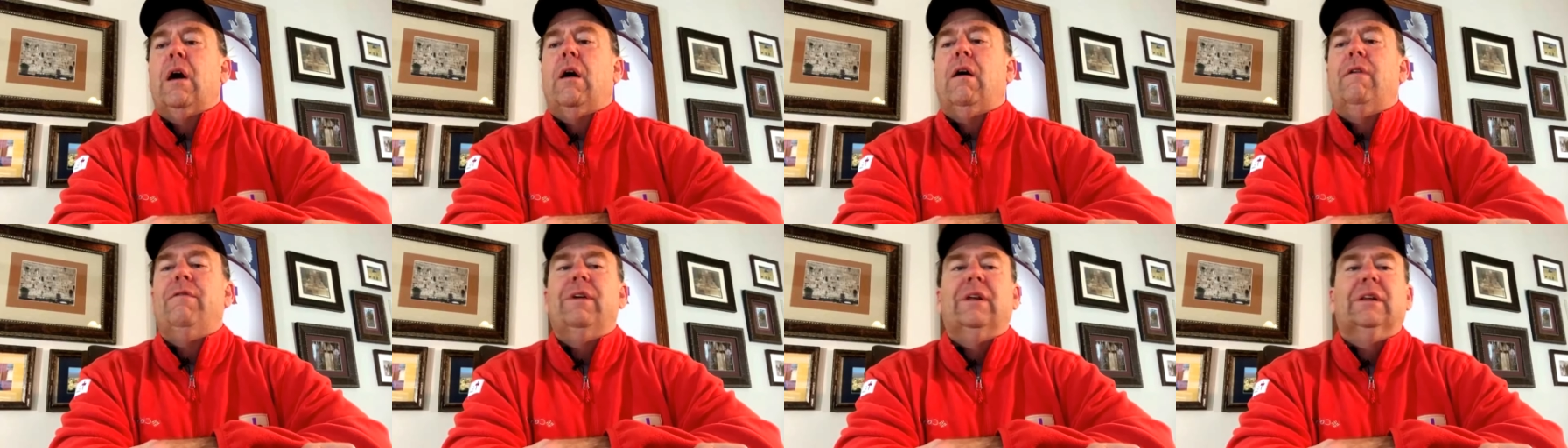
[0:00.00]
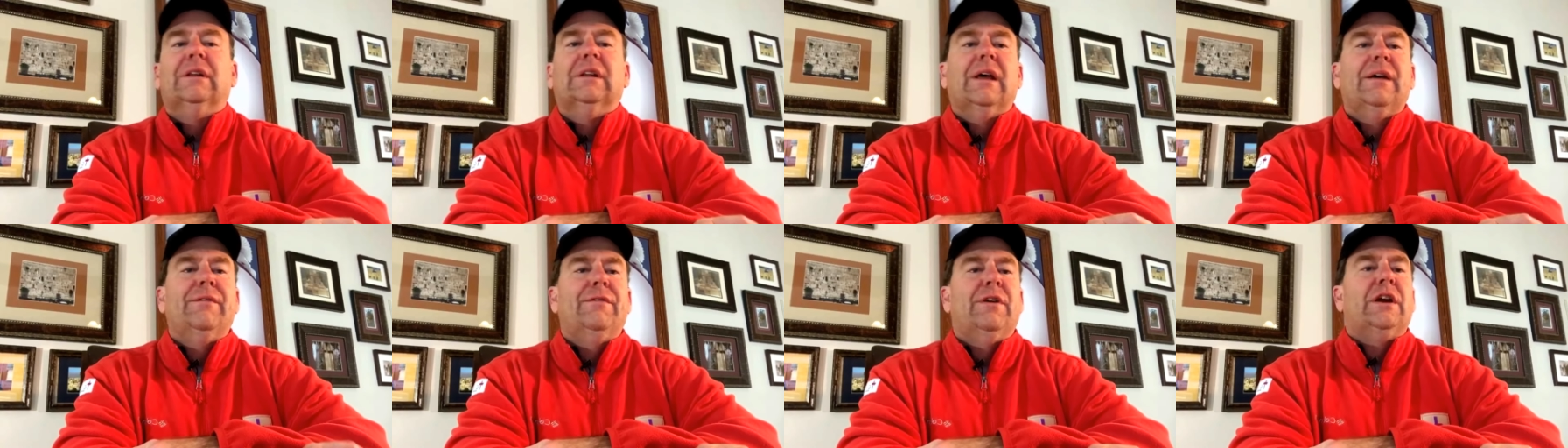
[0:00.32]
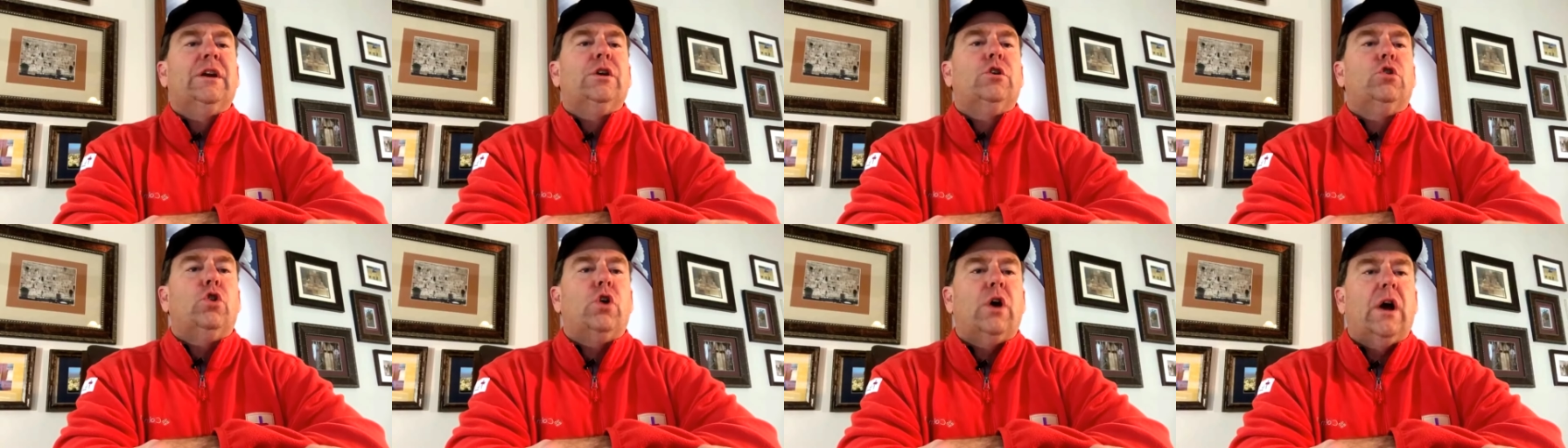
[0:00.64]
of the
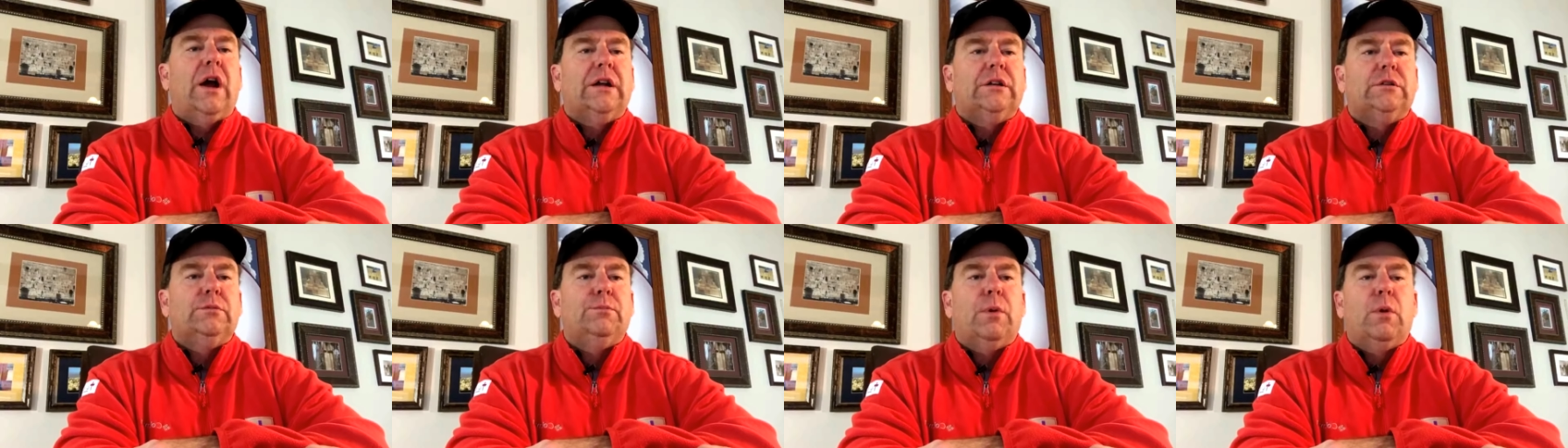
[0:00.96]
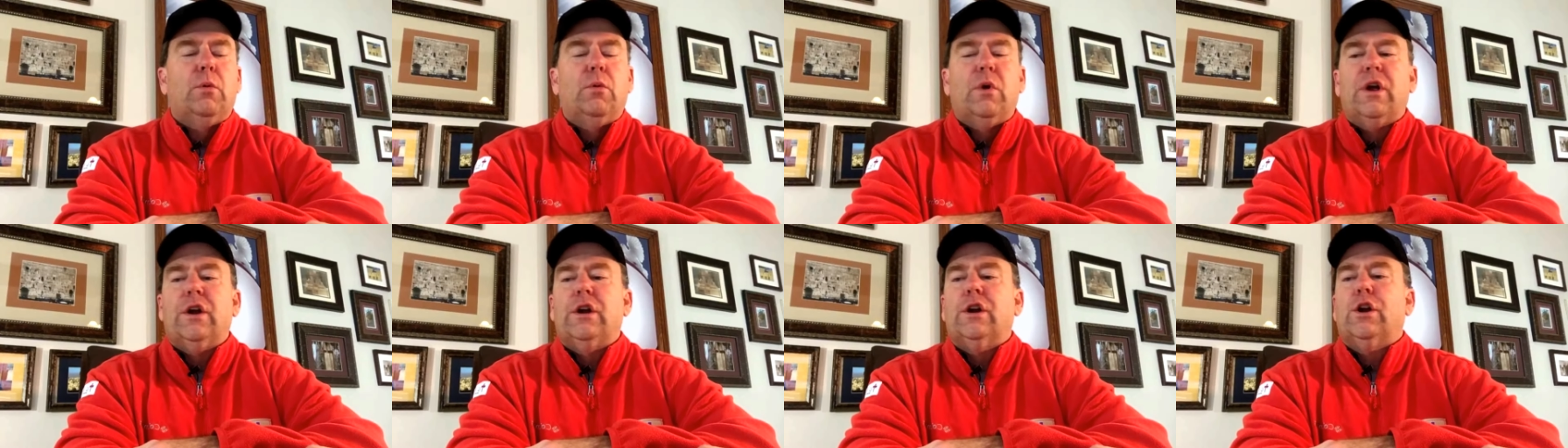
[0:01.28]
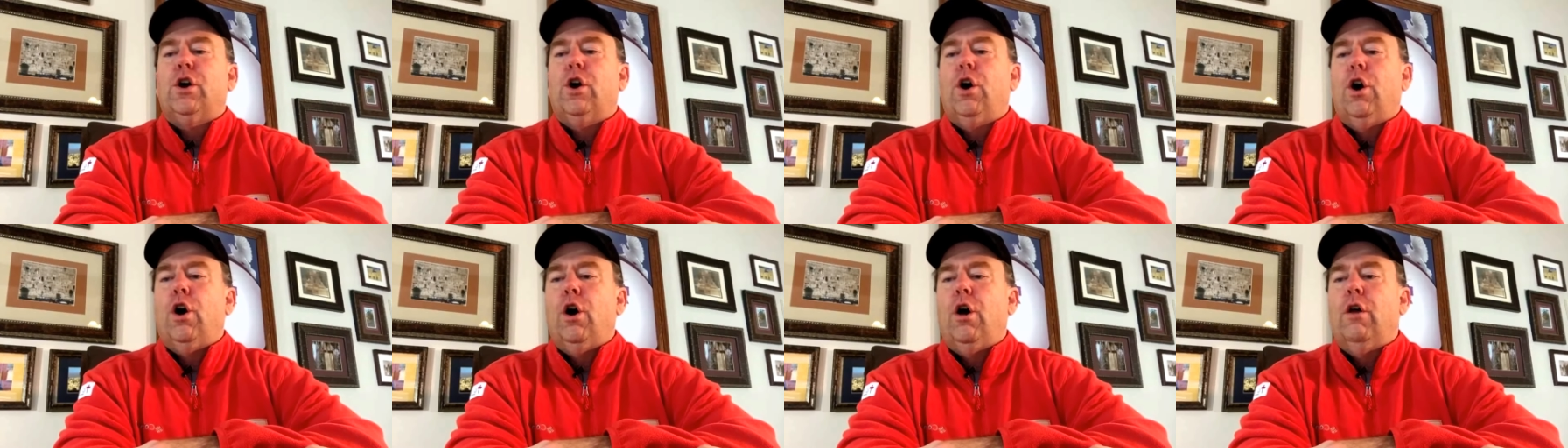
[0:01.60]
living Christ, but we are to
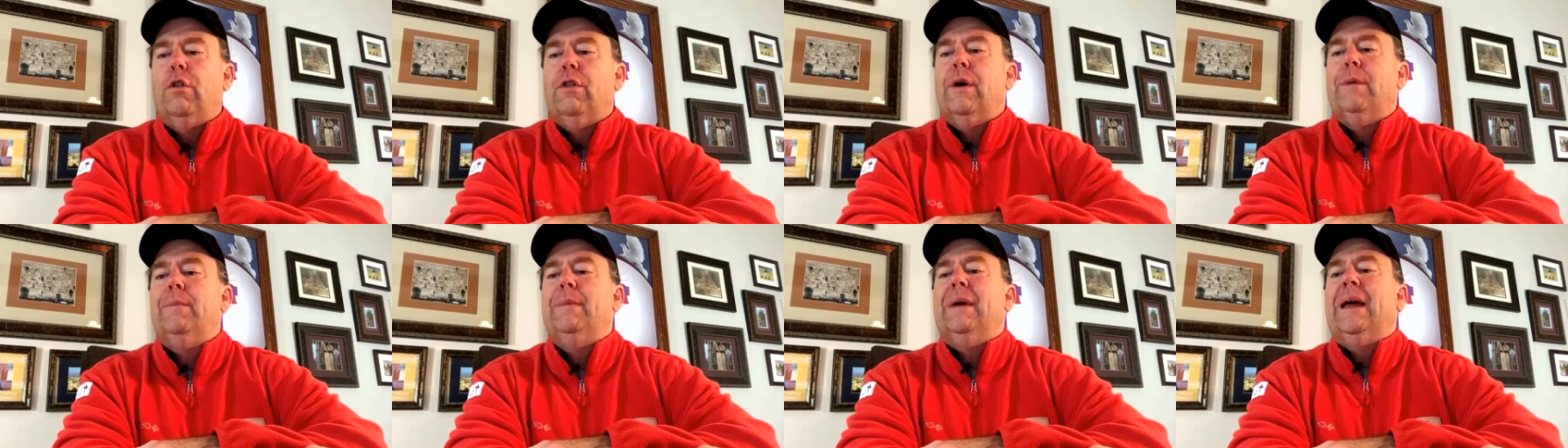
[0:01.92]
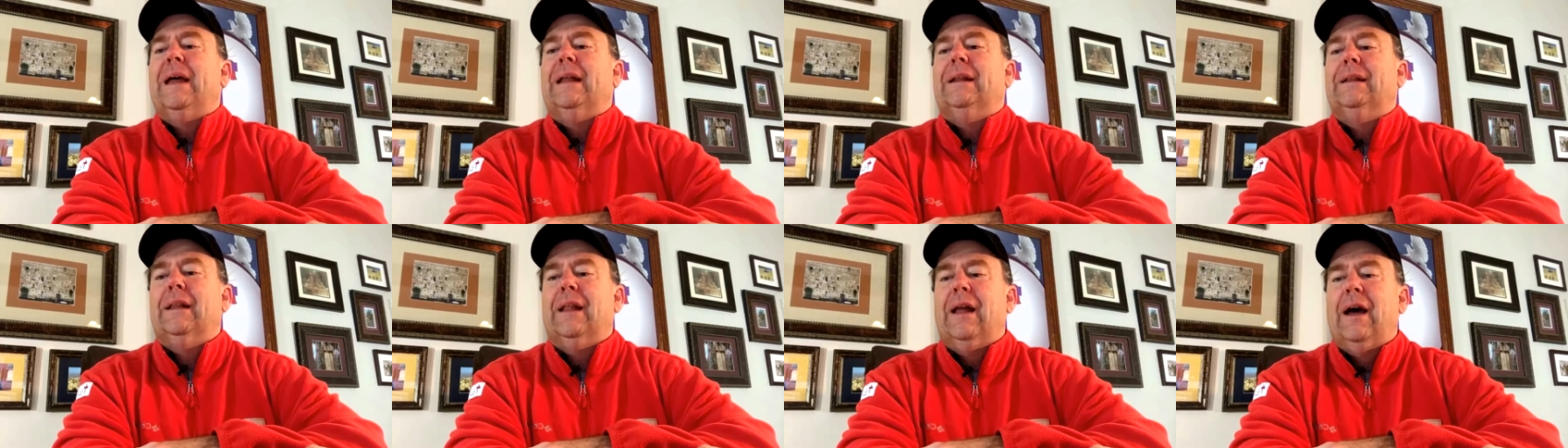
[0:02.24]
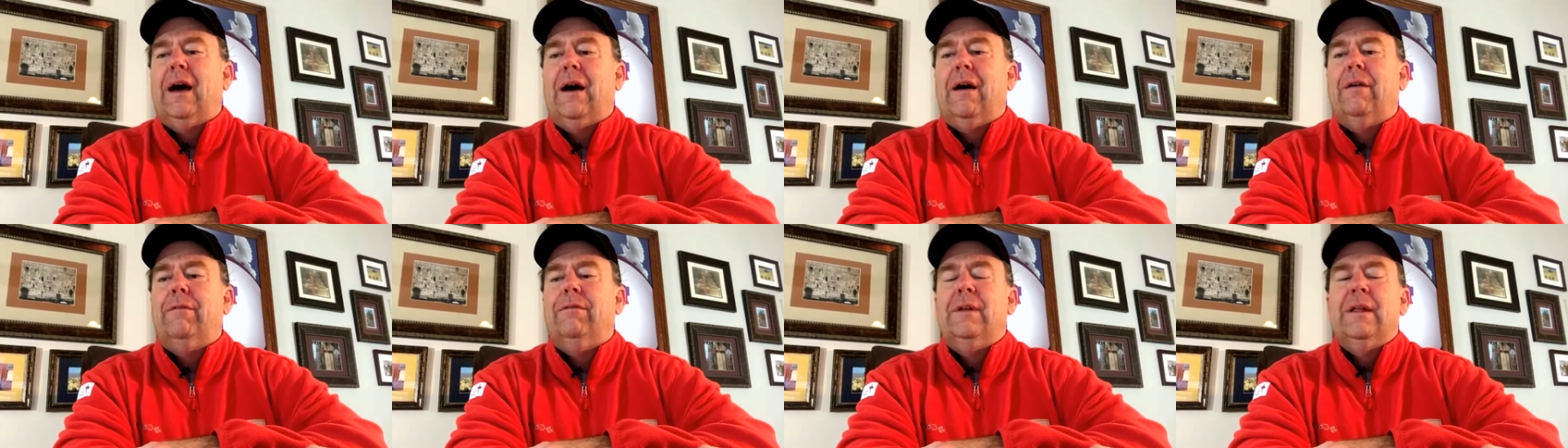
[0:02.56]
call them in
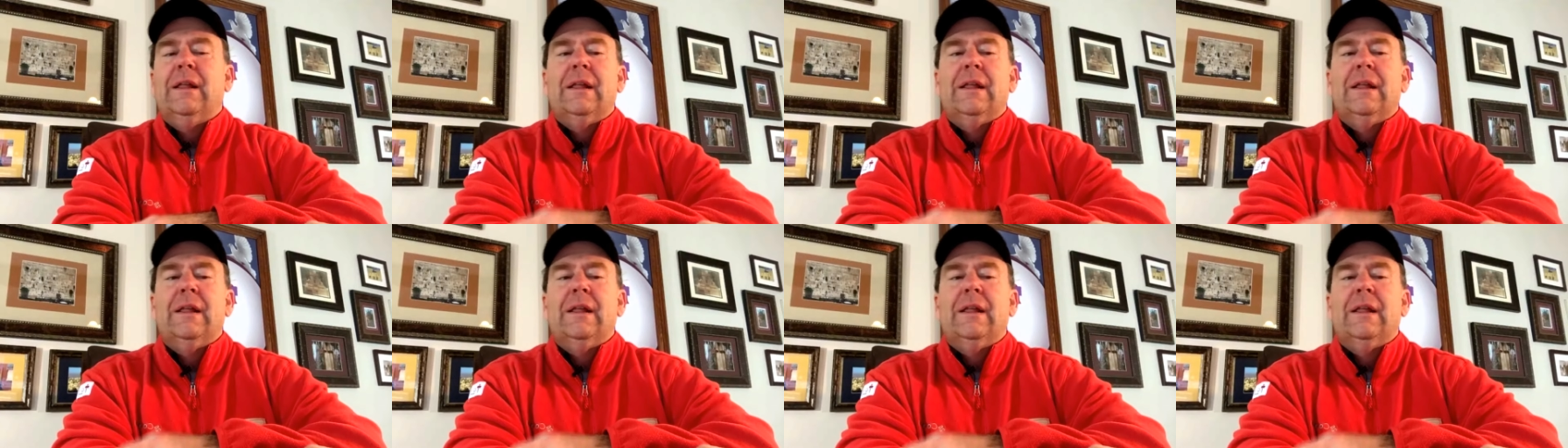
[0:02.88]
love.